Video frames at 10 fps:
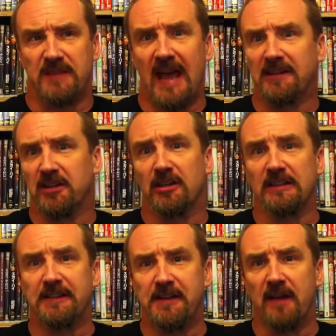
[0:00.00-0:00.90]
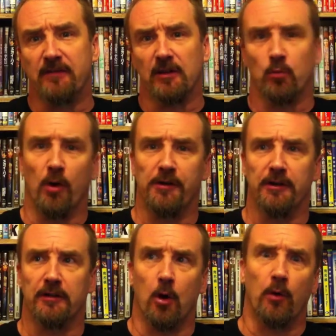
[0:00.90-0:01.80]
technical endeavor and
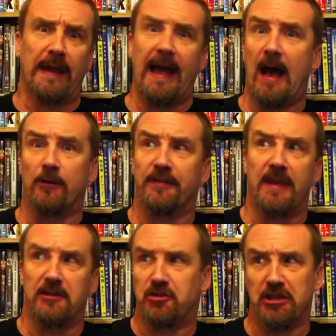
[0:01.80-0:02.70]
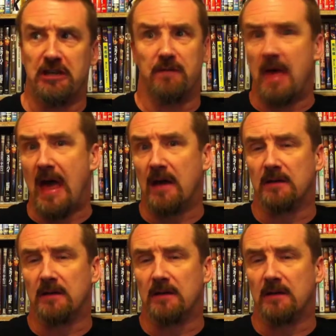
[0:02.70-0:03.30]
wonder, okay, how did they achieve that?